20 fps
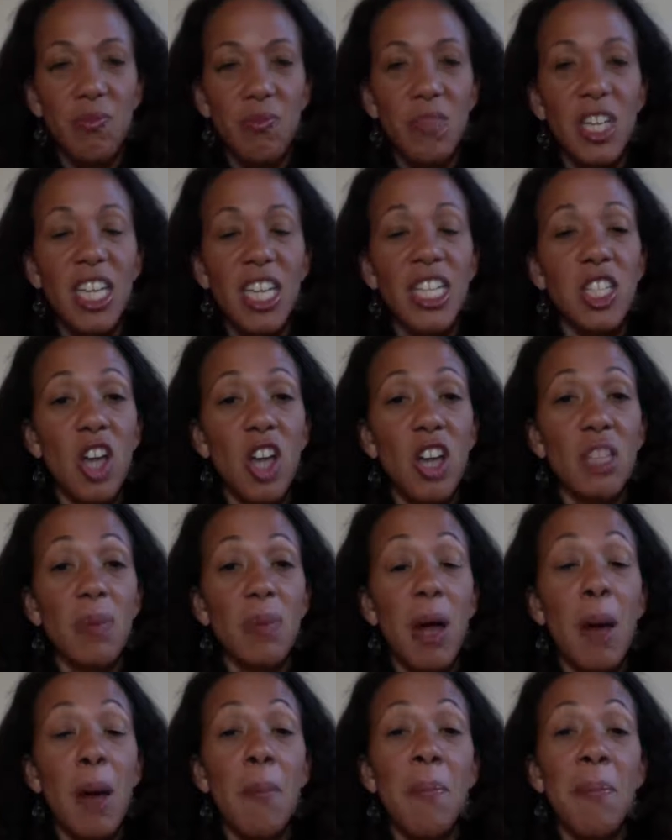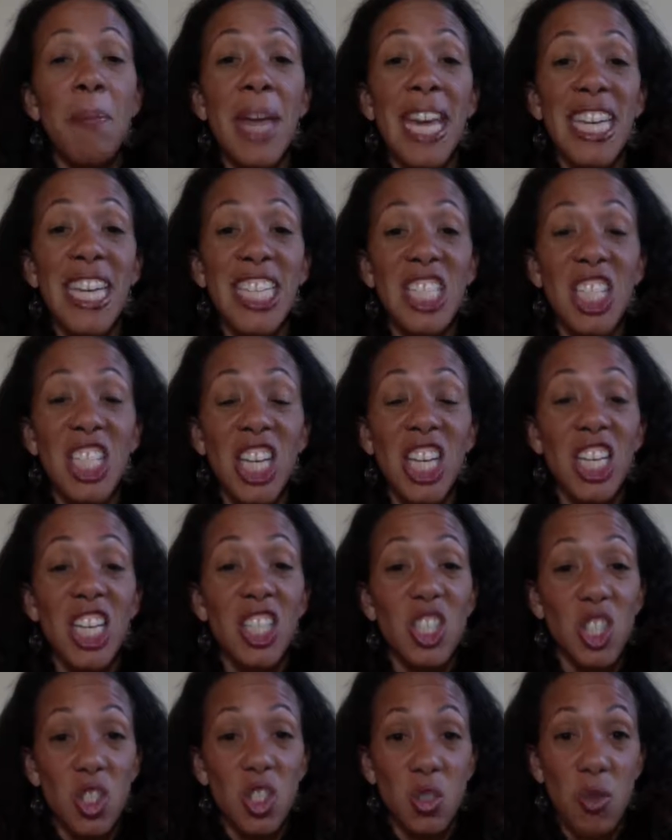It talks about managing
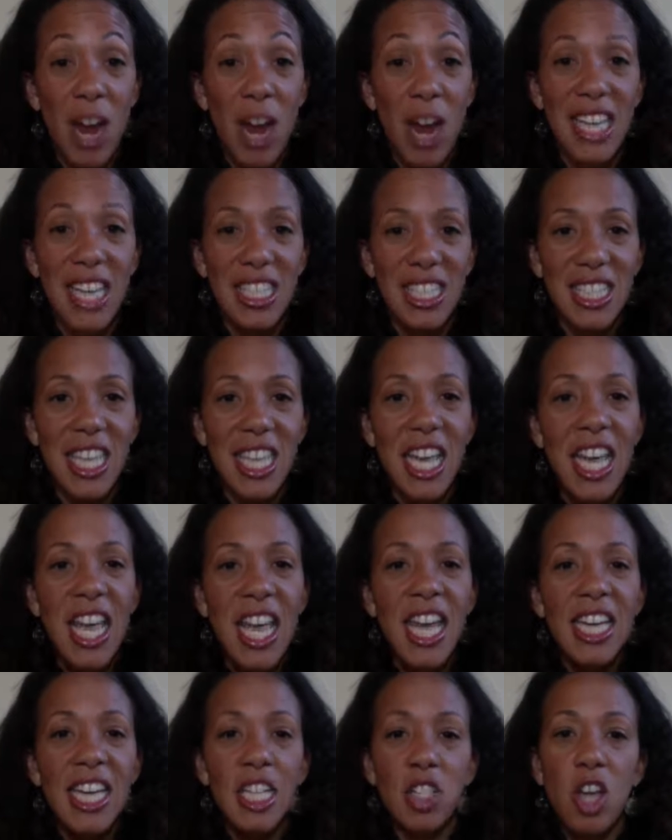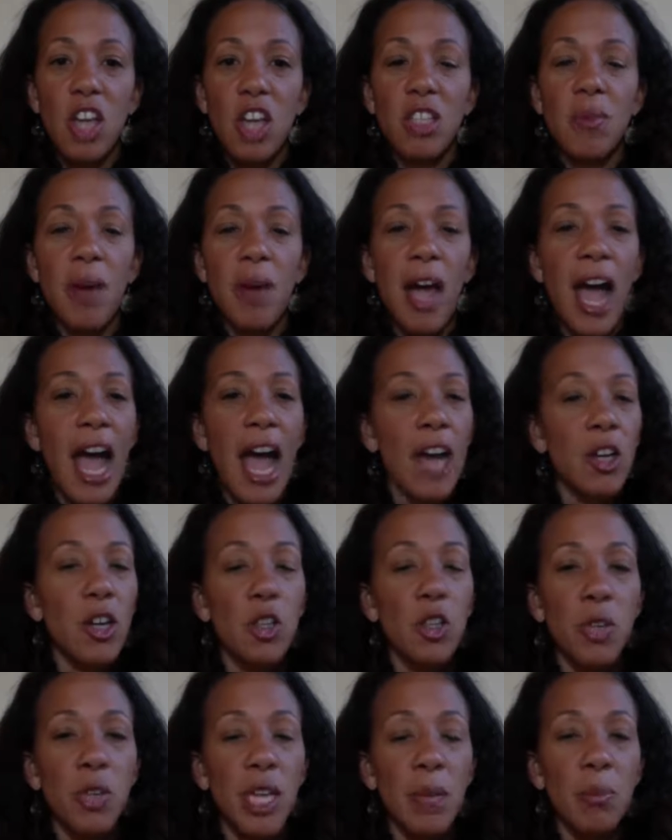stress. And it talks about how do
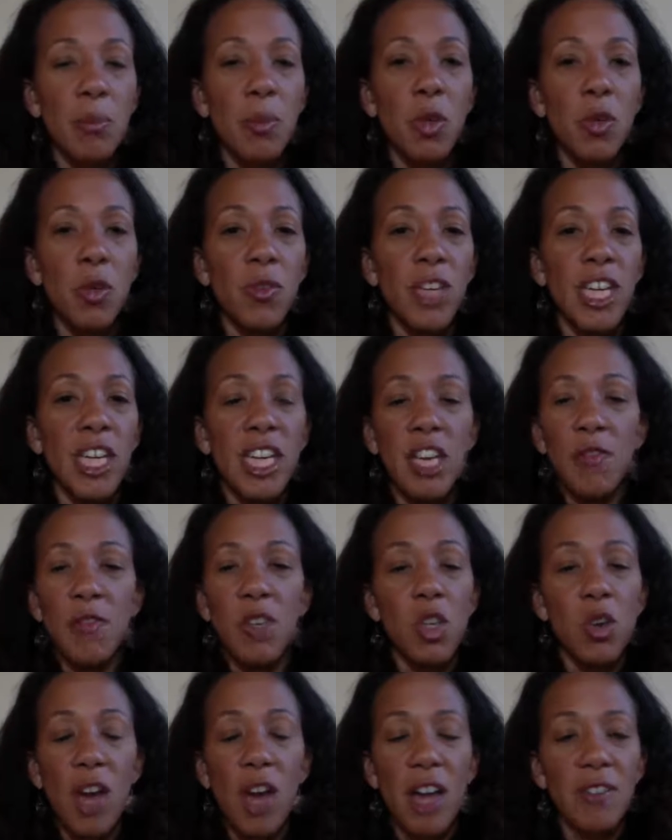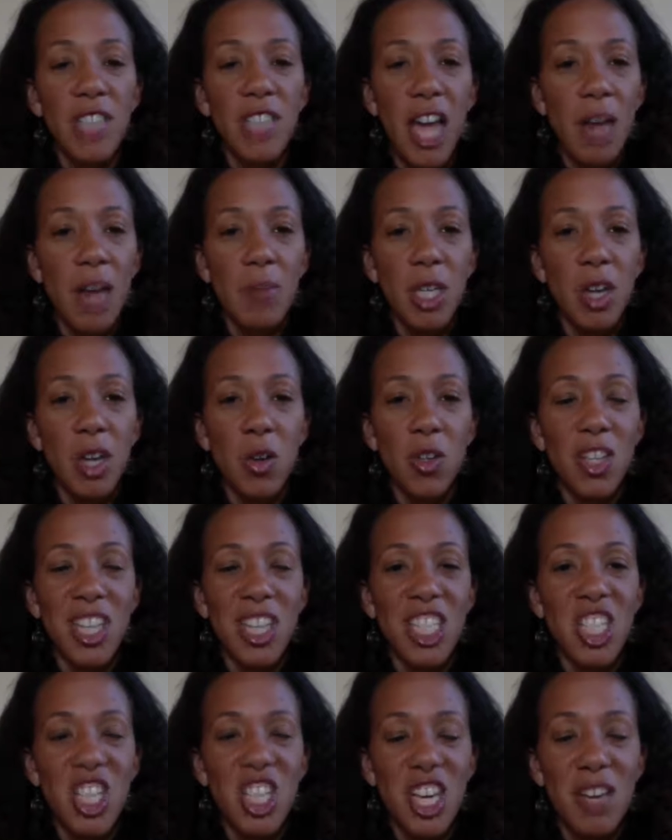you get moving if you don't have time to go to
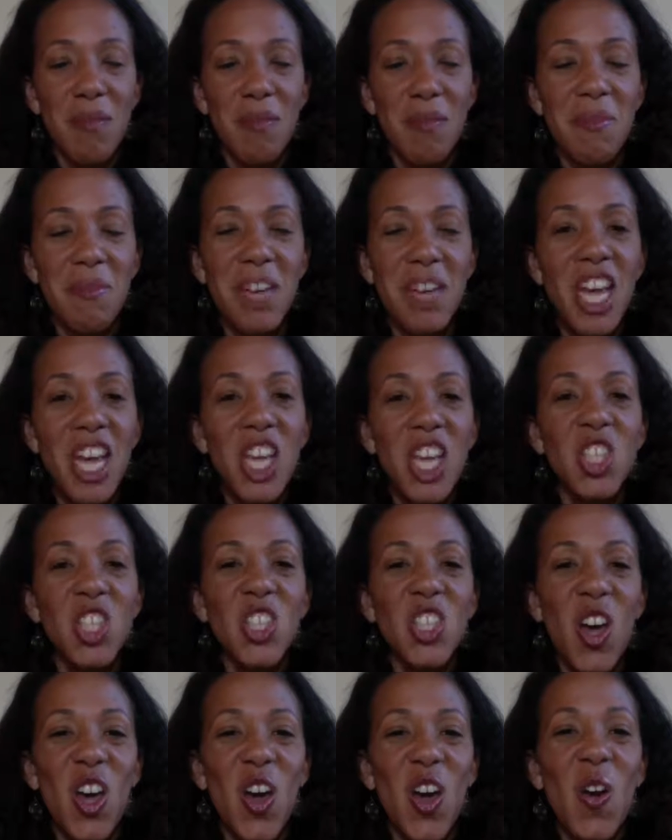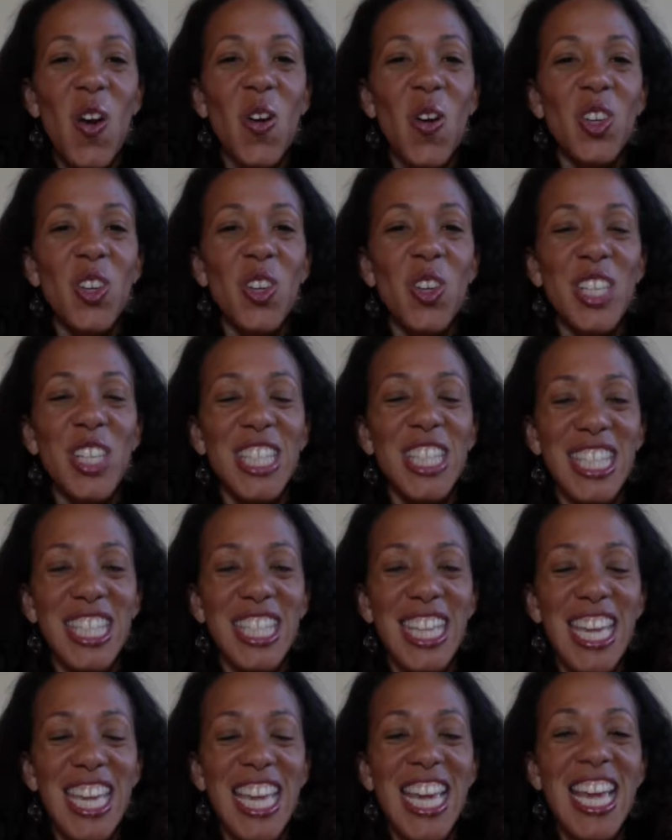the gym. So you can
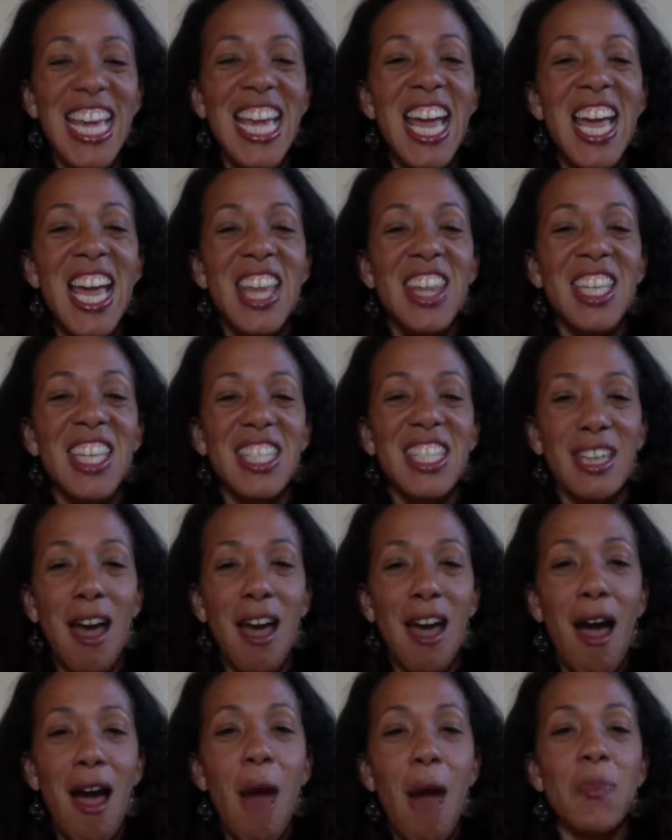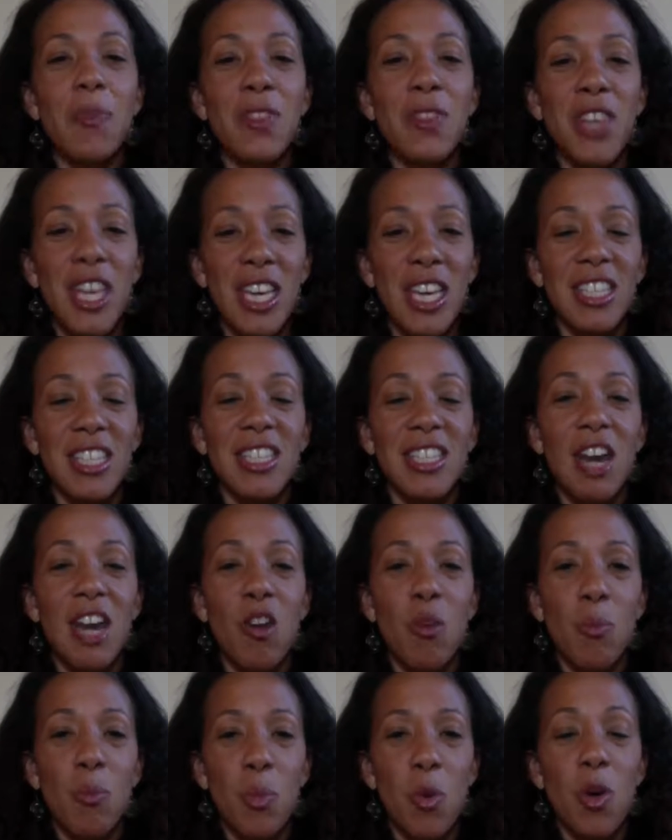see the top things that
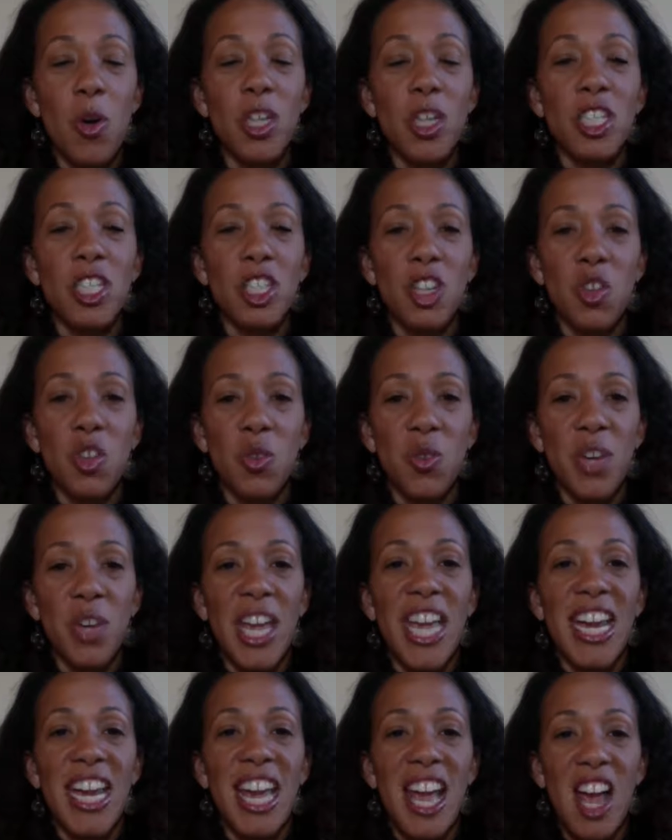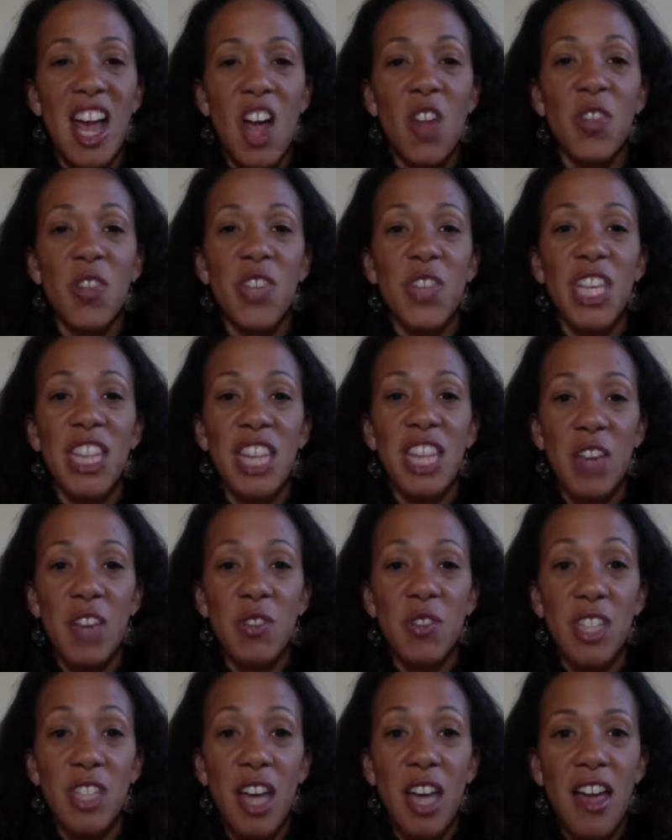are important to create a healthy
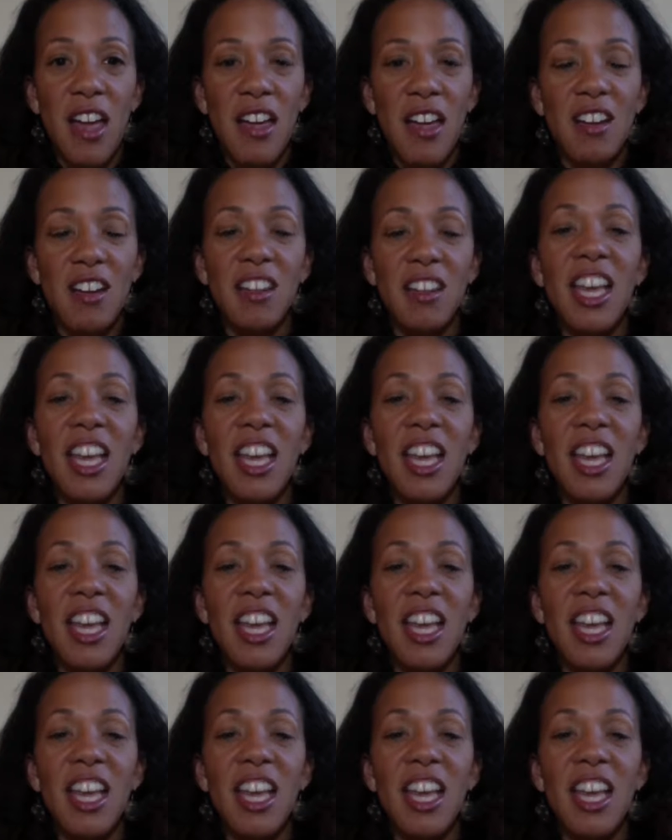lifestyle.